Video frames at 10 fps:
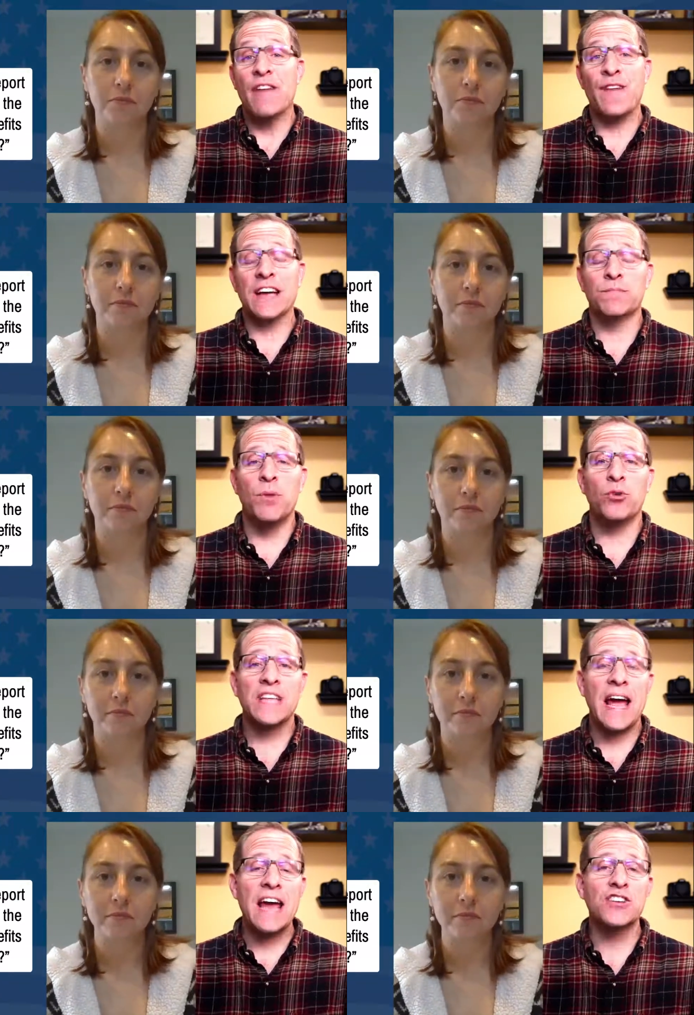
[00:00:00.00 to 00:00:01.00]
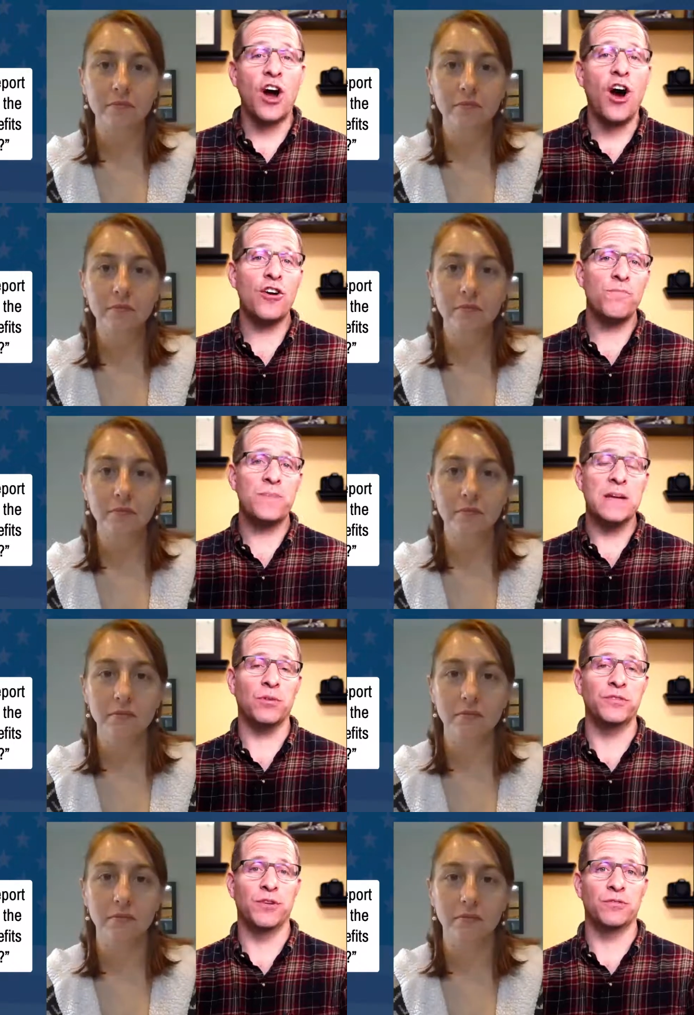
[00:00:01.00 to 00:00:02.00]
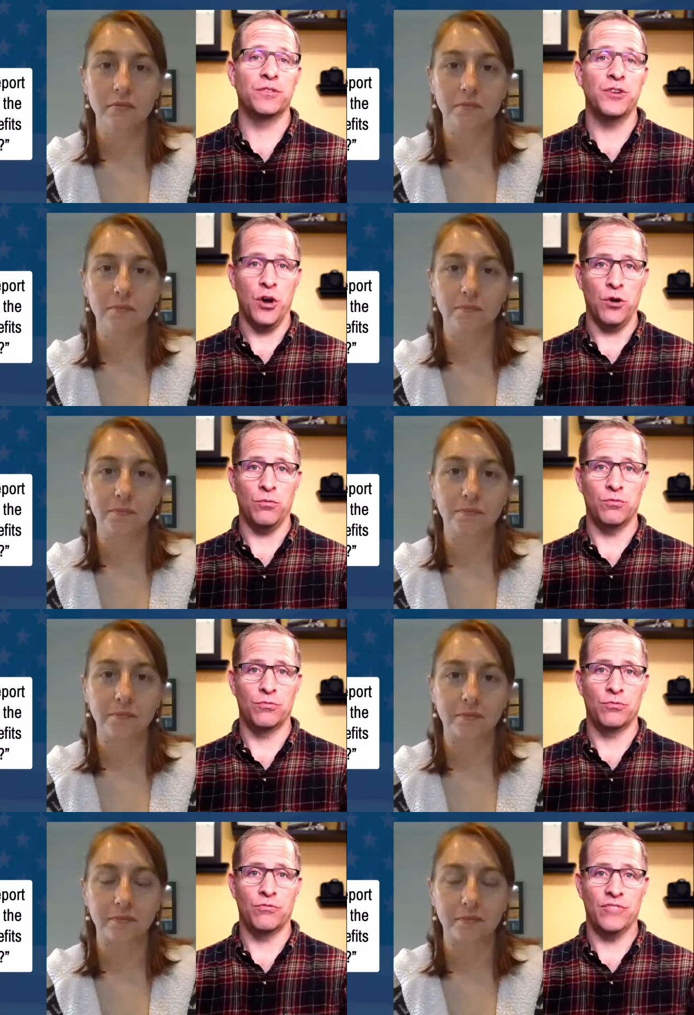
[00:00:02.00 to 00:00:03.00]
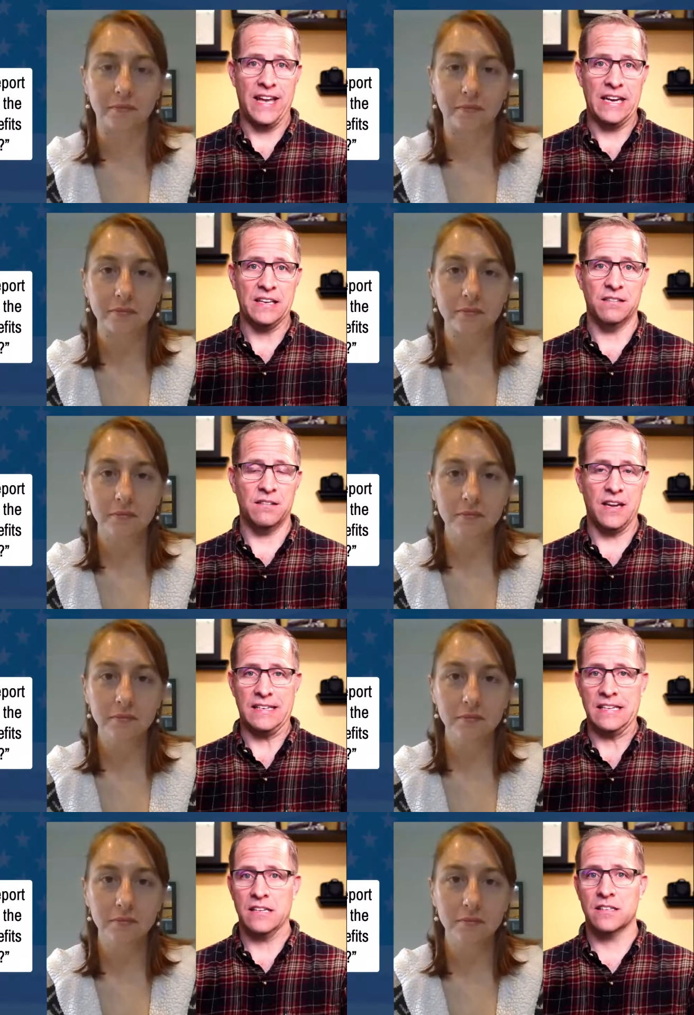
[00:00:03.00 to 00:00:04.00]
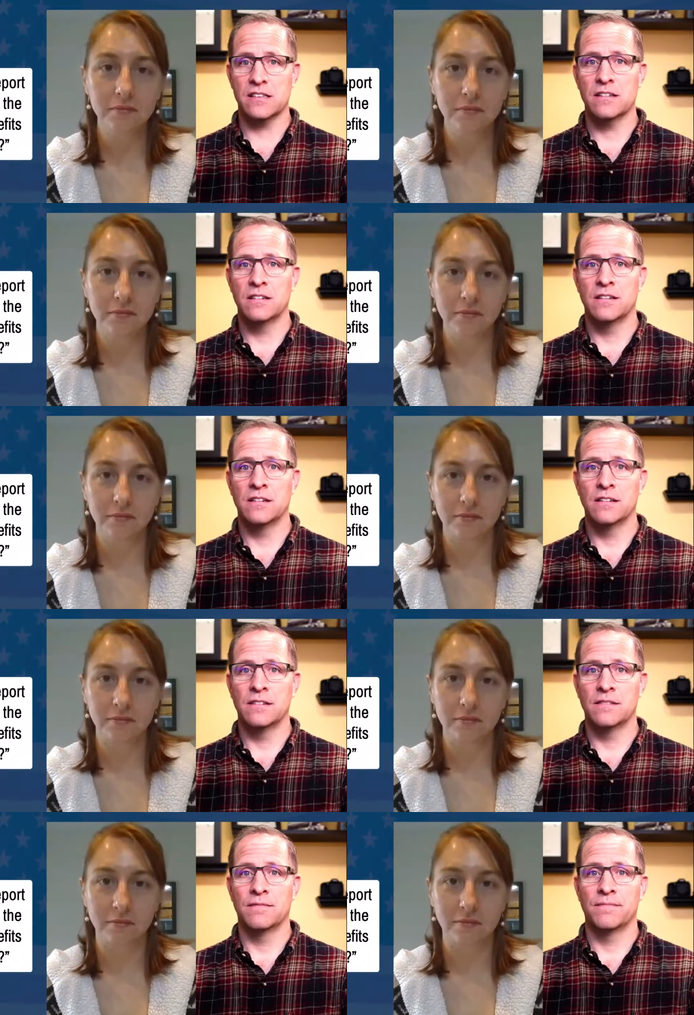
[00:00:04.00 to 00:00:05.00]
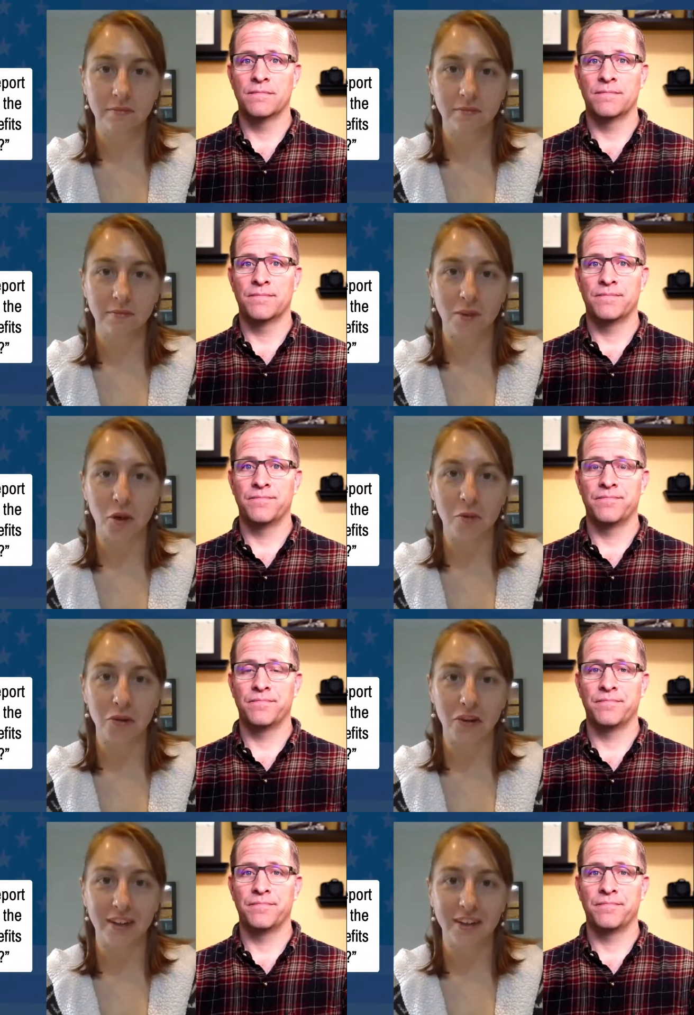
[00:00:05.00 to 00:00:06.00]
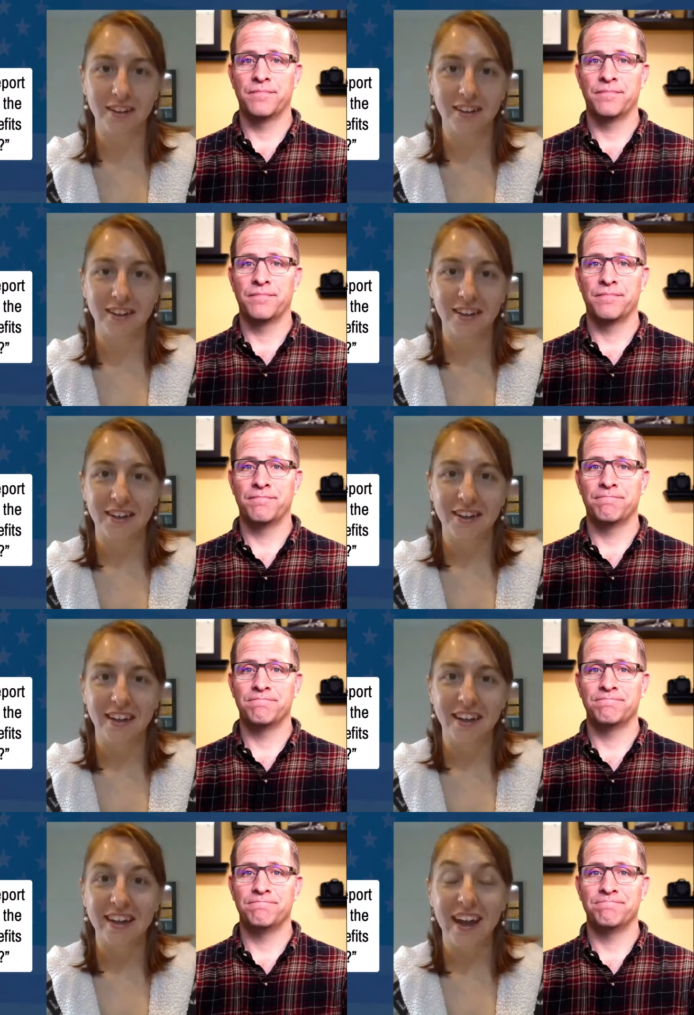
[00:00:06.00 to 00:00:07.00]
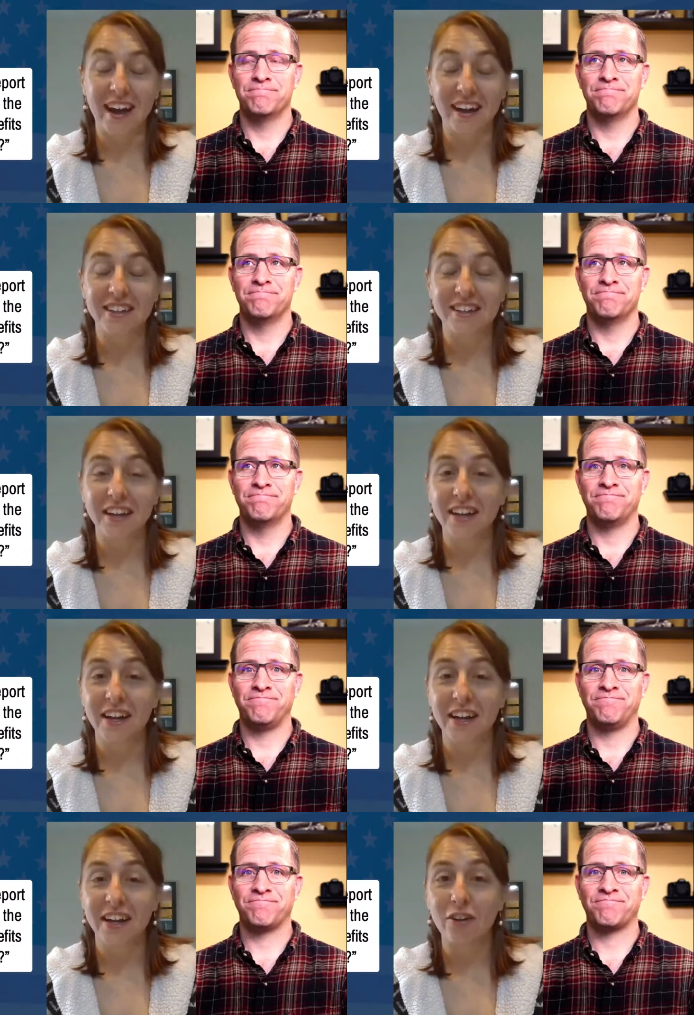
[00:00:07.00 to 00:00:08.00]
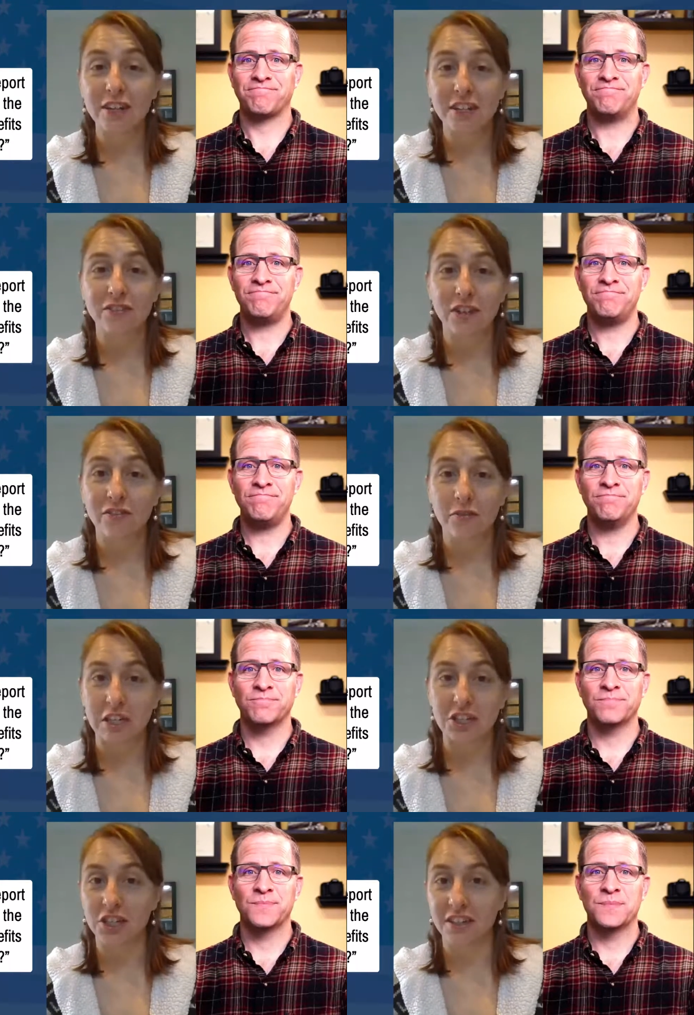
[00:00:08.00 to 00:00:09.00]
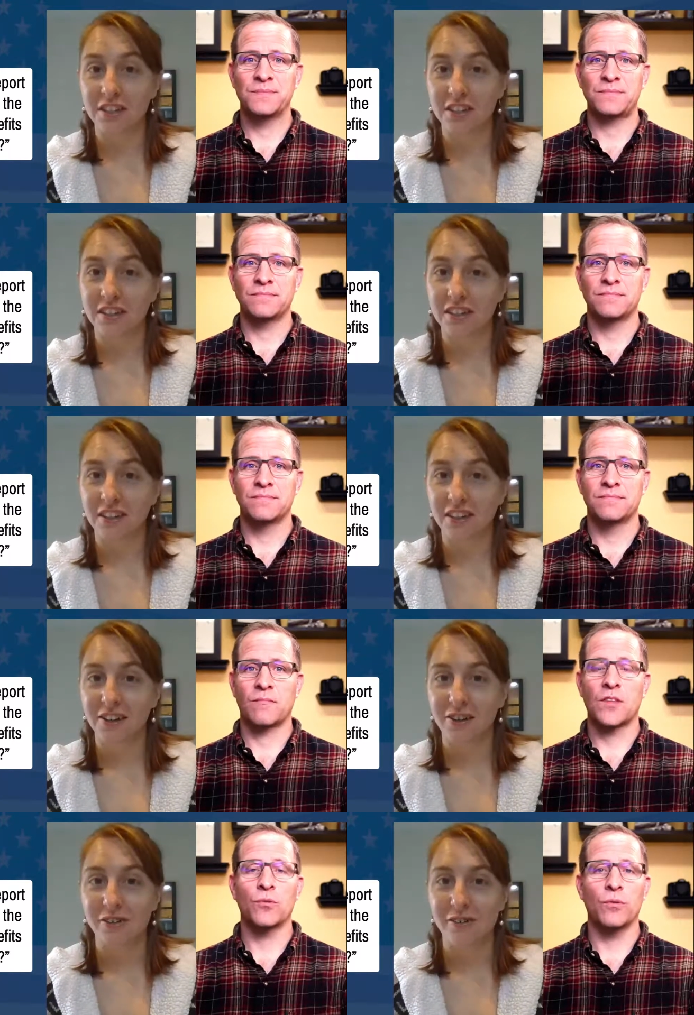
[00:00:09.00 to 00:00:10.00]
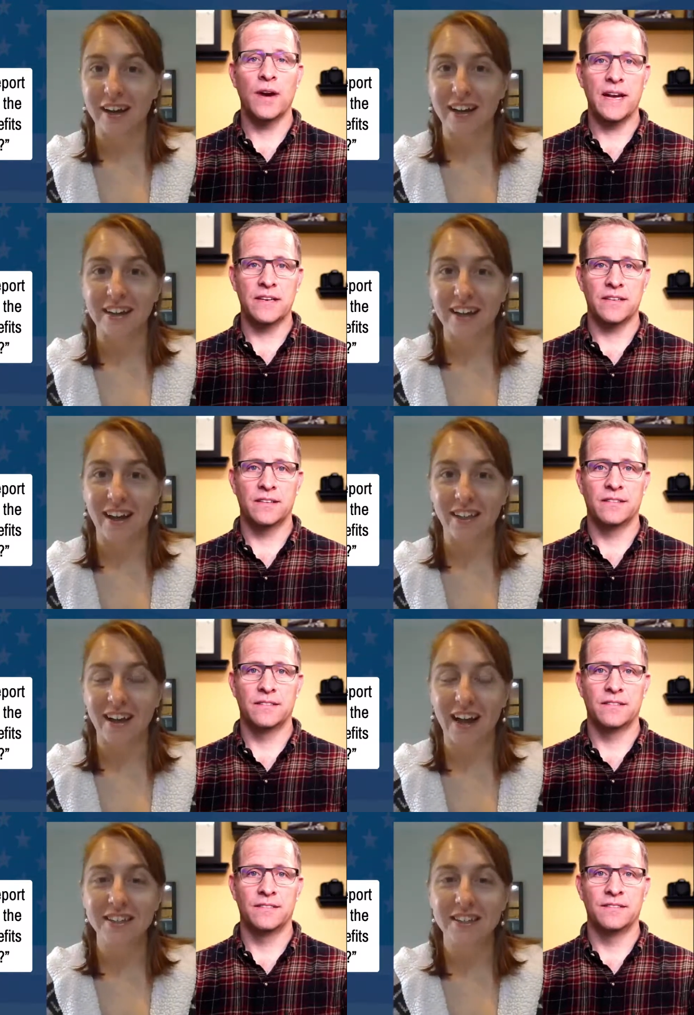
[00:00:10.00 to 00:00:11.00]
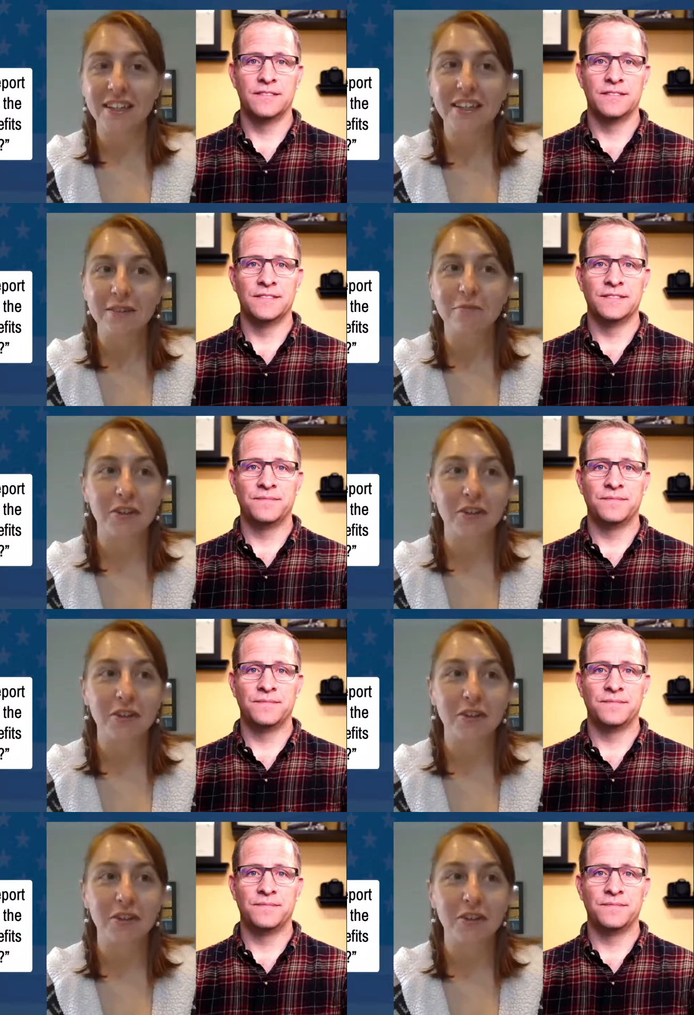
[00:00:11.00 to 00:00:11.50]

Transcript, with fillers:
Speaker 1: in fact most HR people don't know that it exists
Speaker 2: oh boy yeah, because they can have very different information.
Speaker 1: Right. Right.
Speaker 2: Like I see the